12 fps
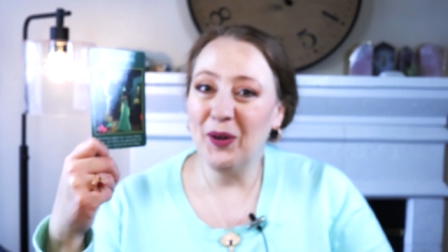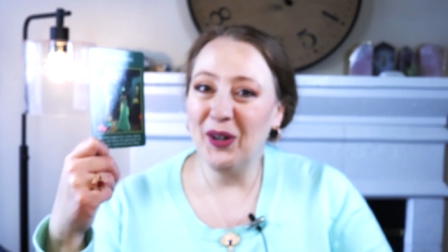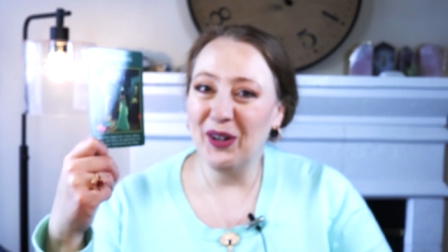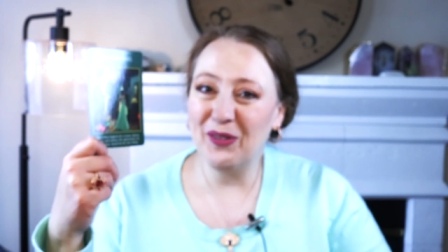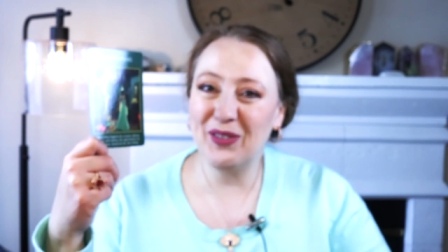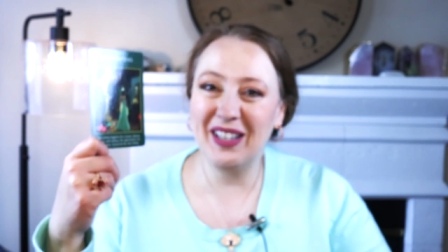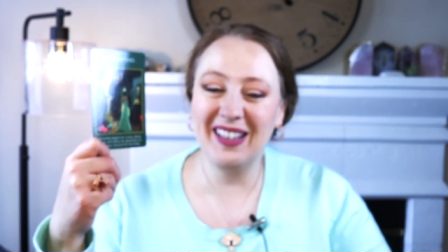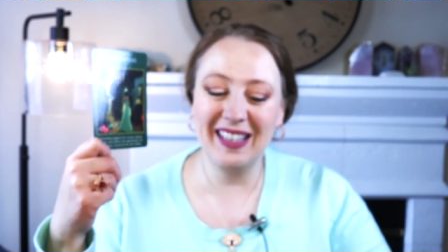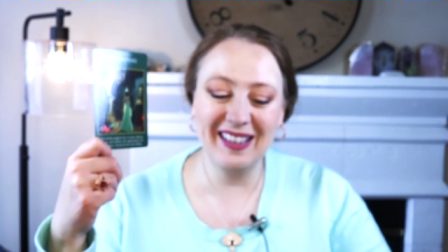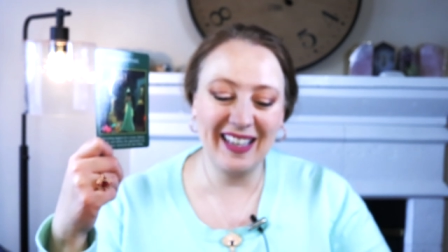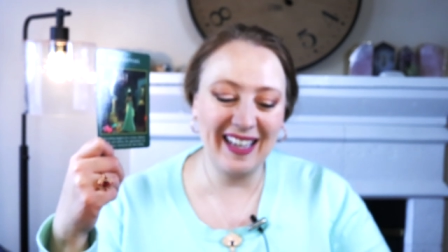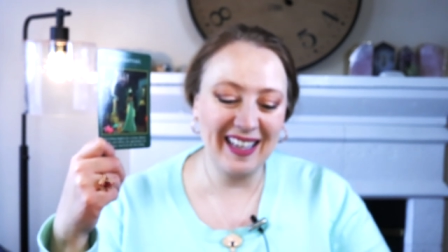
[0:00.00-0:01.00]
or
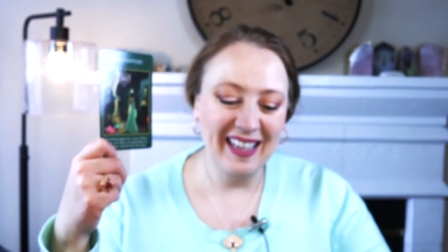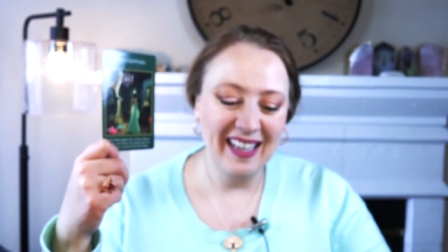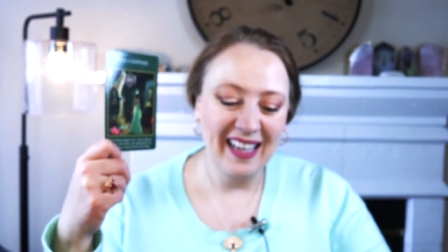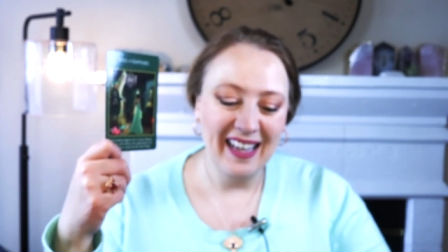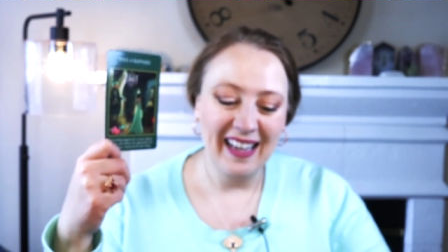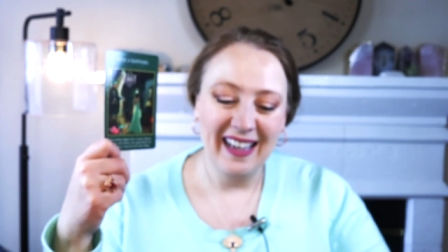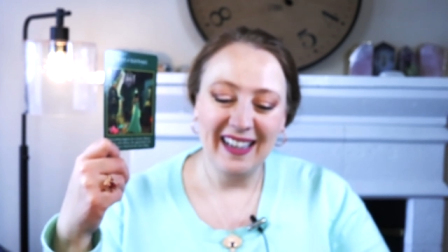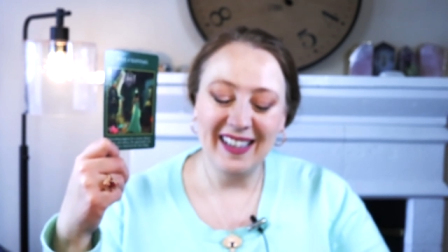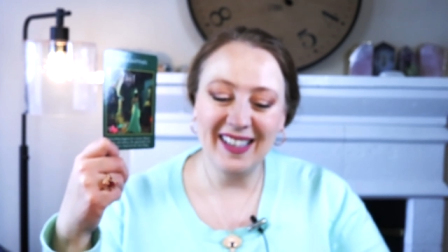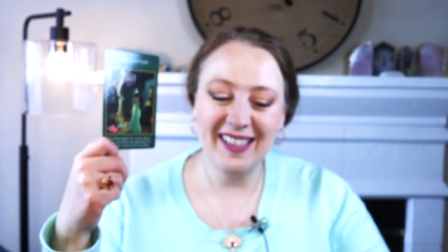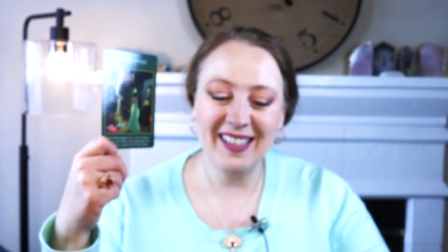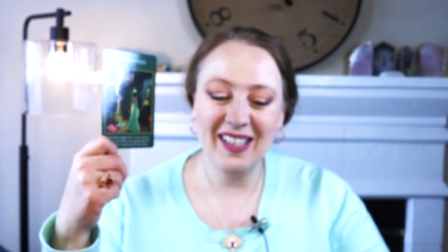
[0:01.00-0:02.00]
feeling like,
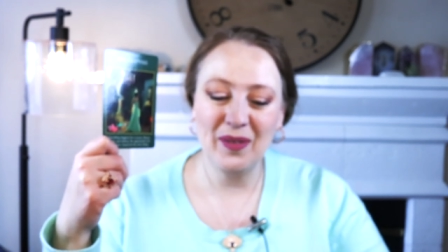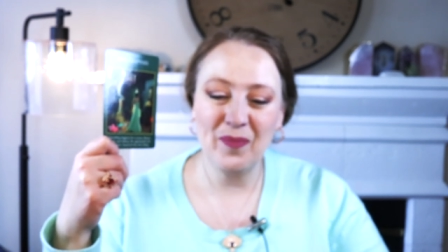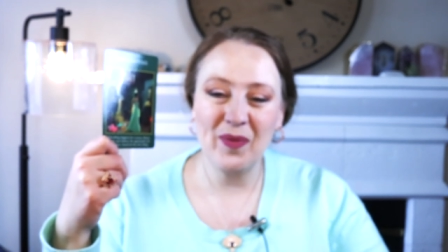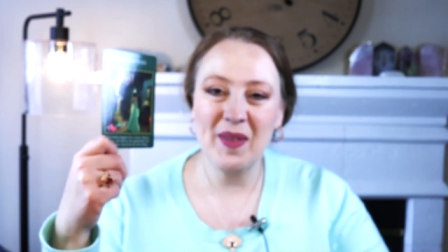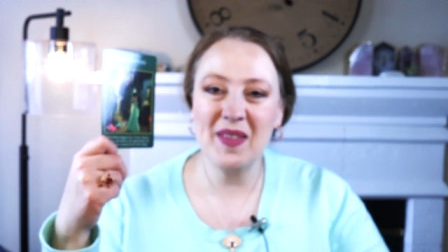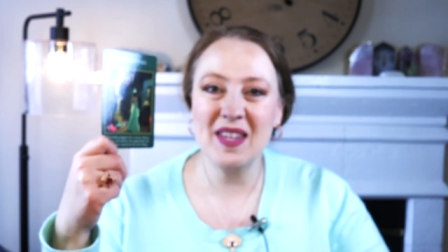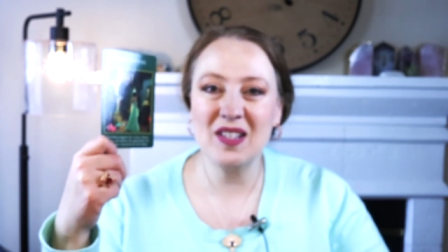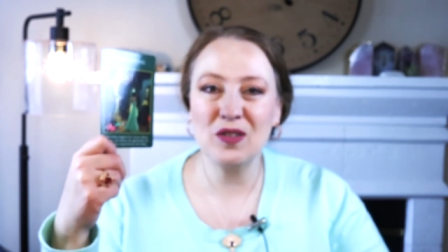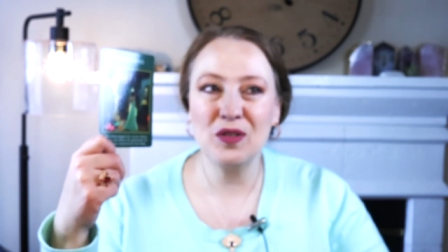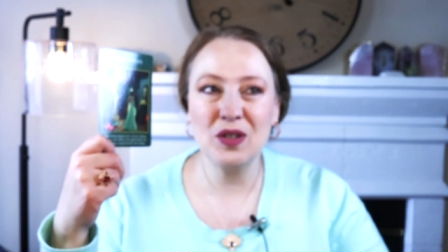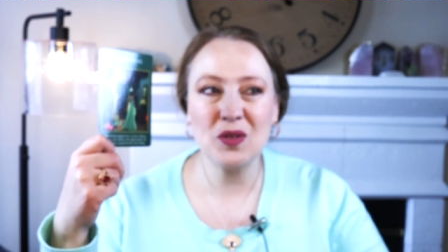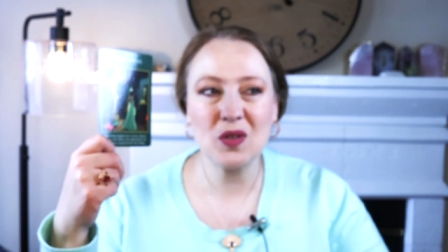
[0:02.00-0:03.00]
uh, this
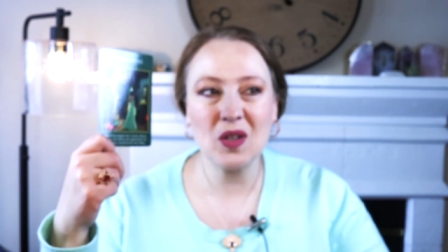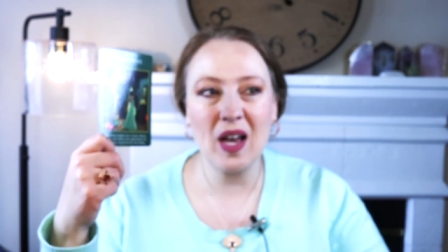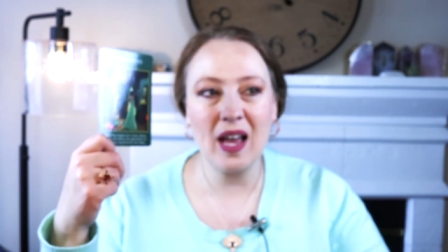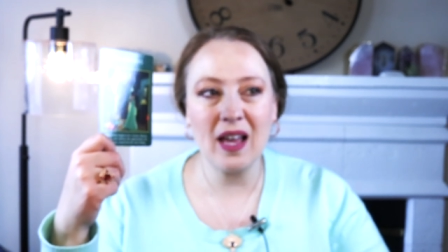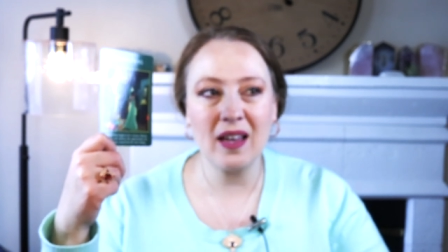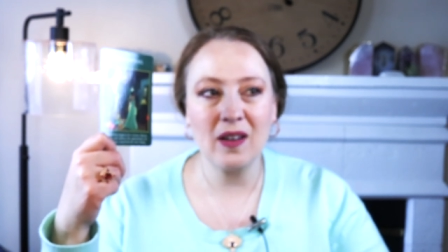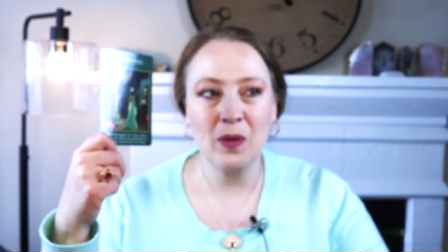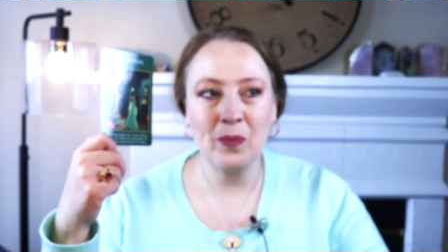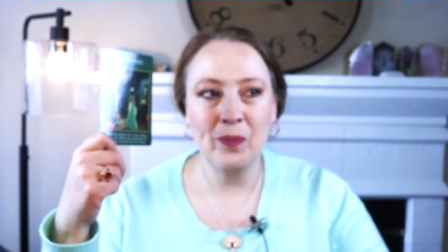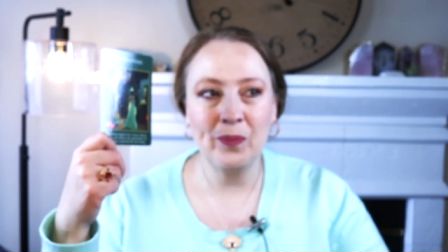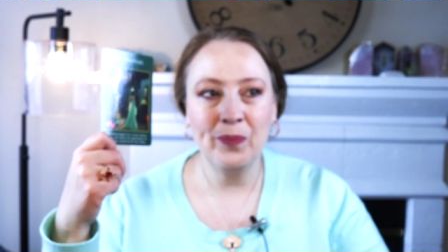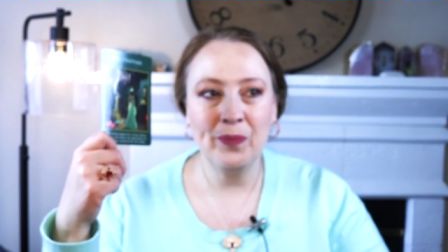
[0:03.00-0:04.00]
feels like
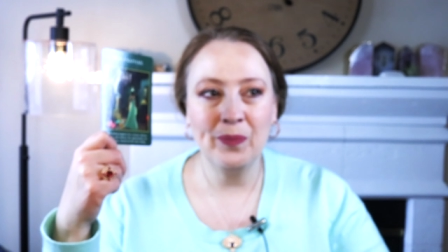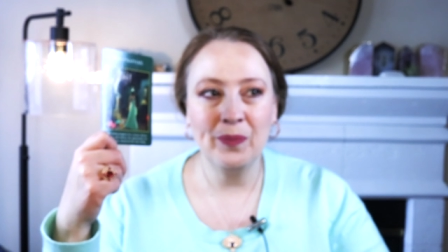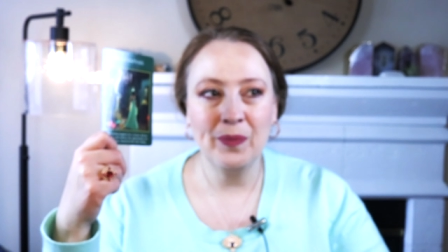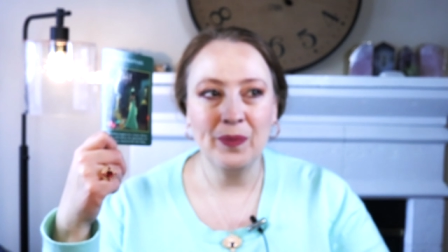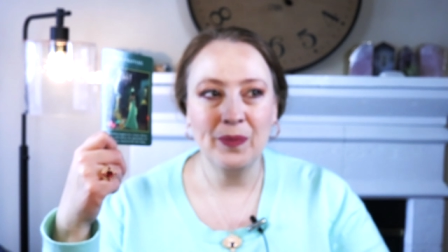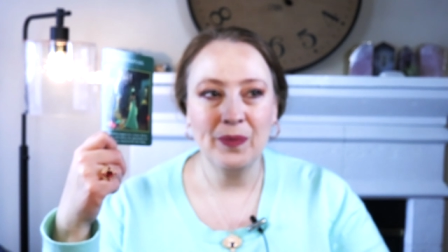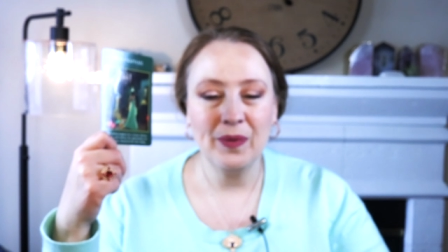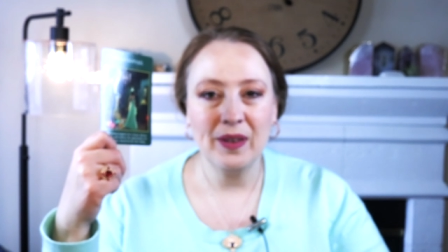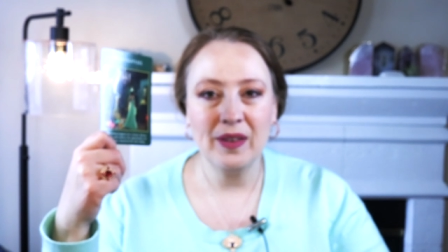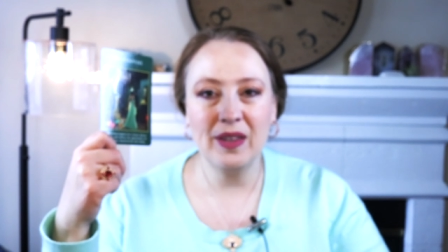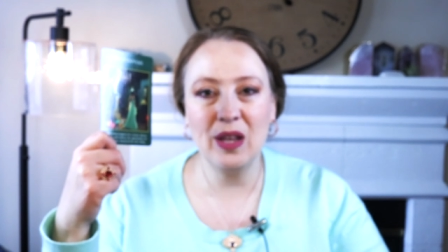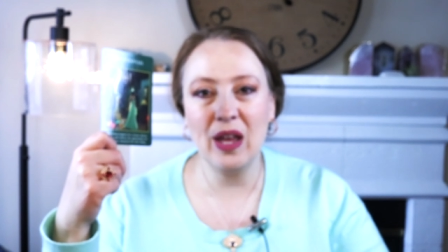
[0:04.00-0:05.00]

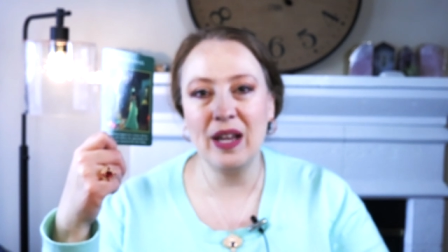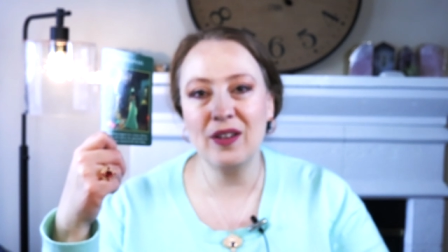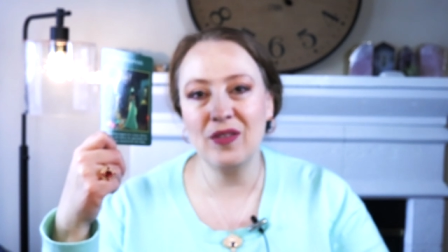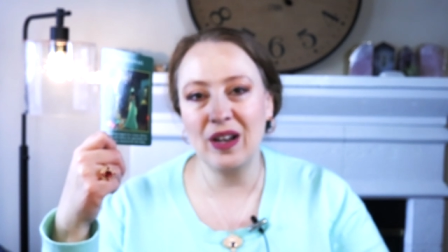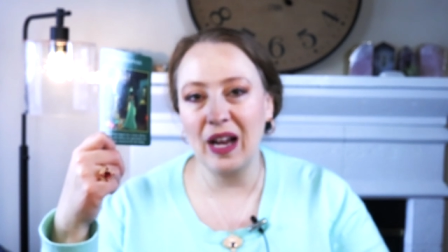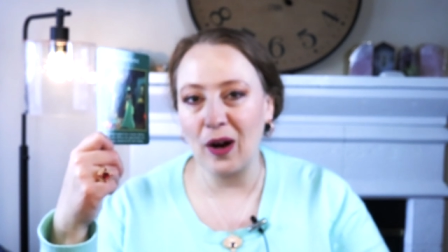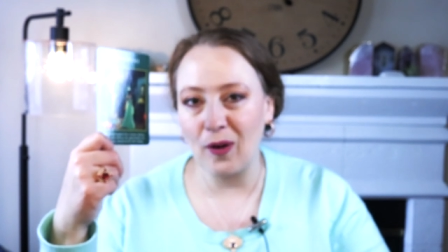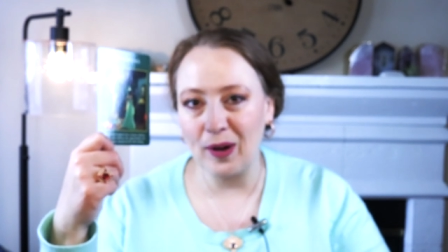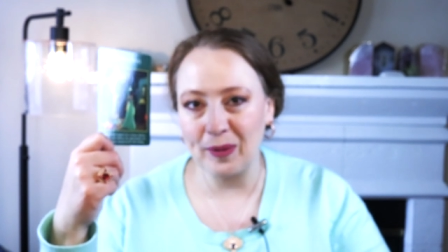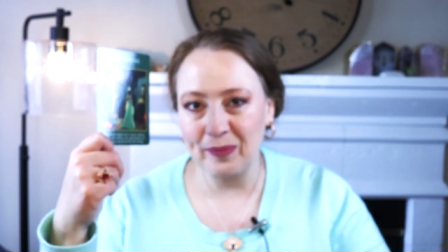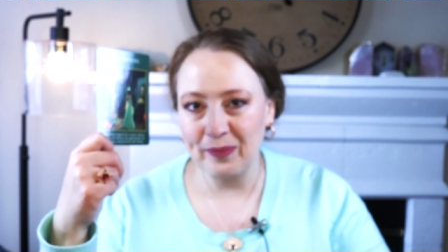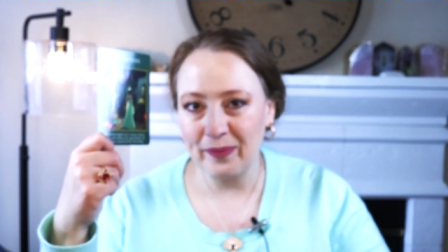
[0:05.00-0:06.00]
the end of an era.